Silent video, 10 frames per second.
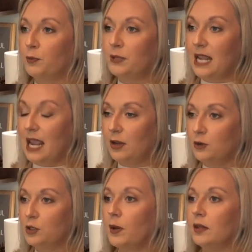your
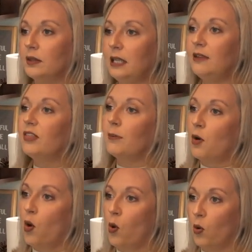potatoes but leave them
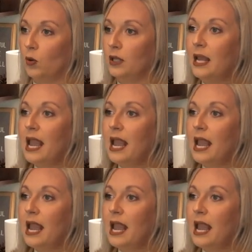whole